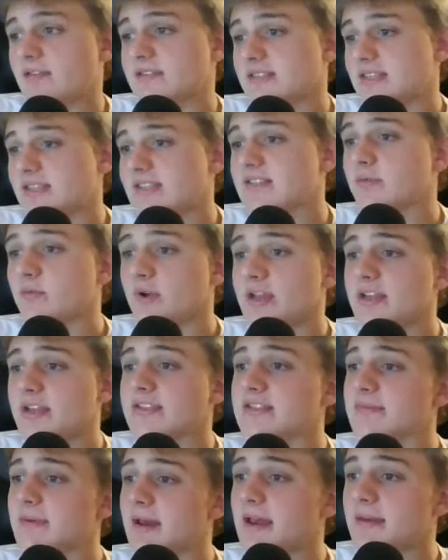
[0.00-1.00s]
Let's get some
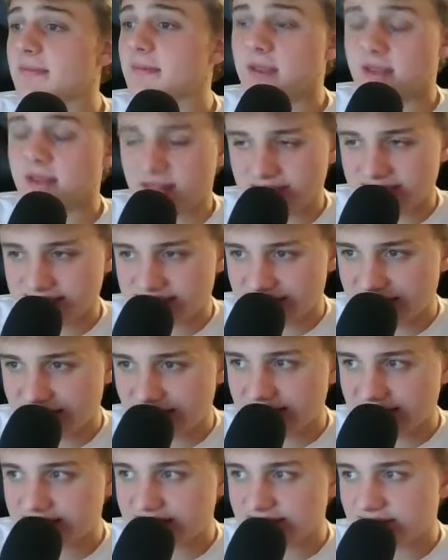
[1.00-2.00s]
wins, Miami. Let's
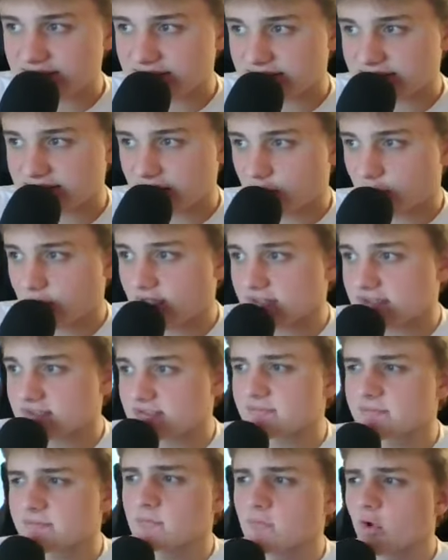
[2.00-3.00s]
get some
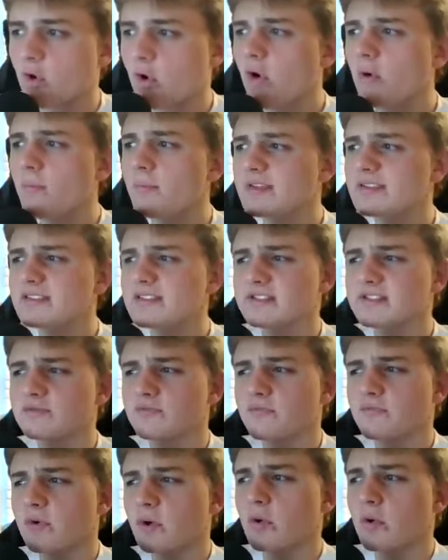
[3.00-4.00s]
wins. Ole Miss is
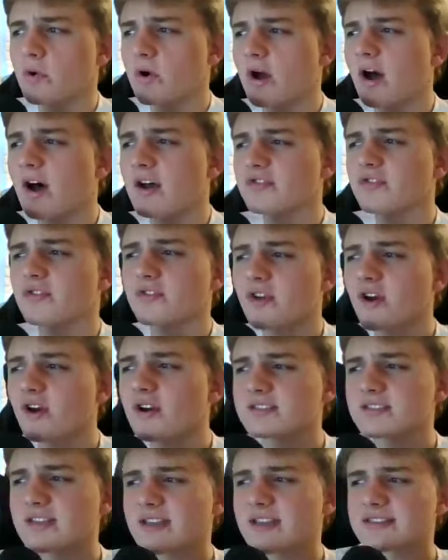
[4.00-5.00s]

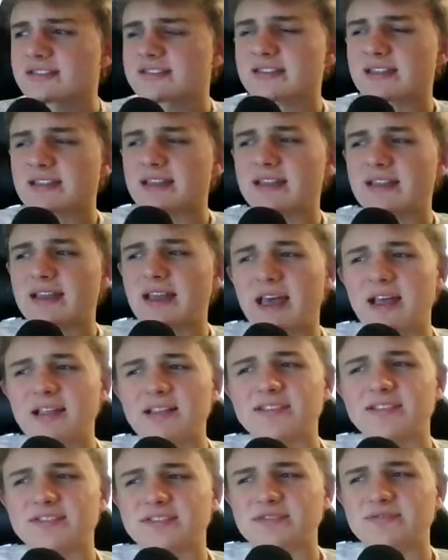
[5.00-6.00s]
underdogs against an
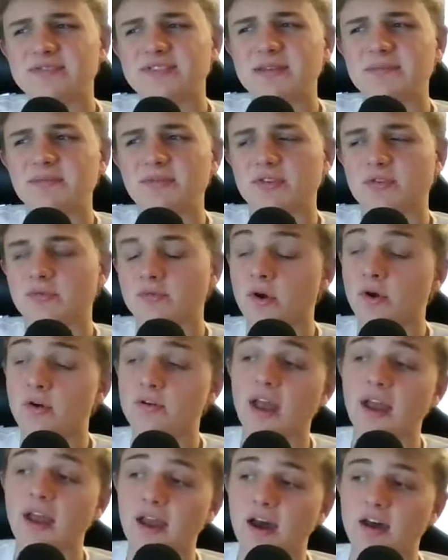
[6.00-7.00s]
LSU team on the
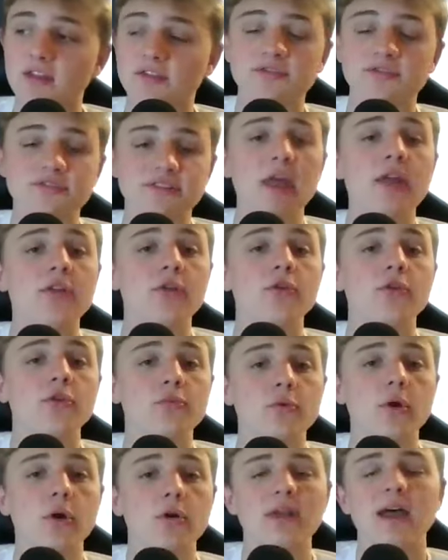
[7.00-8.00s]
road. I understand on
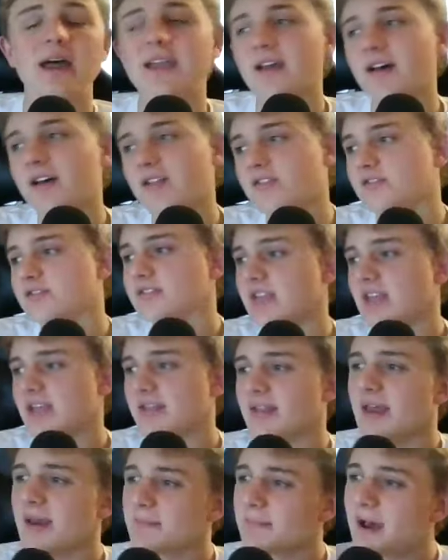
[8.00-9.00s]
the road. I
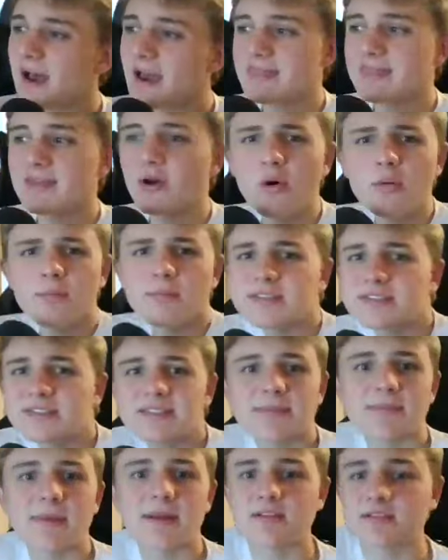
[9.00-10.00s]
understand. But I Ole Miss
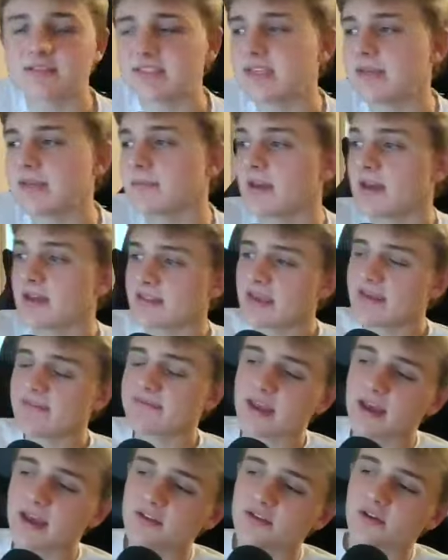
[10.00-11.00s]
is the better team. They've
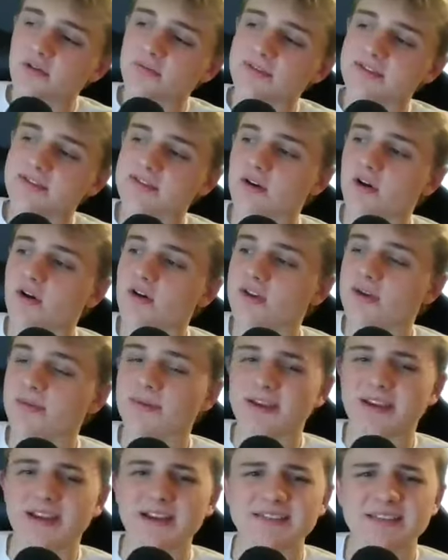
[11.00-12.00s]
doubted Ole Miss all year
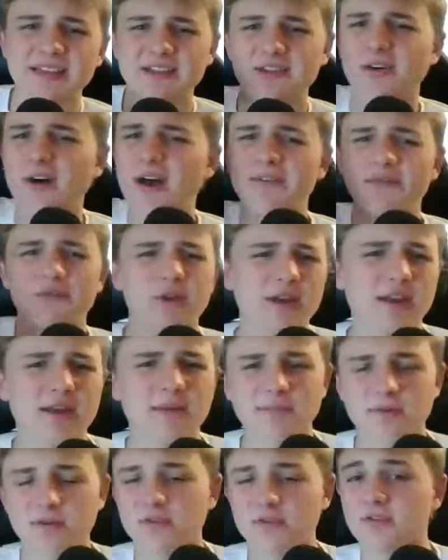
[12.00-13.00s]
because they don't have great
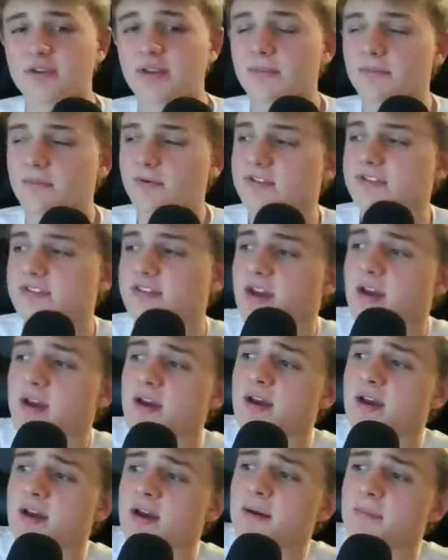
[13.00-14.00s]
computer numbers.
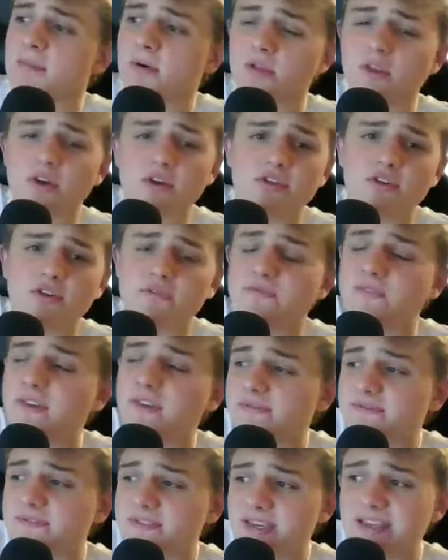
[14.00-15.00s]
But look, they're
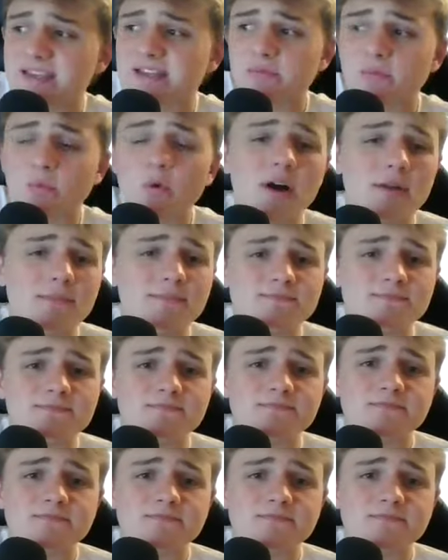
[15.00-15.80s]
15 and 1.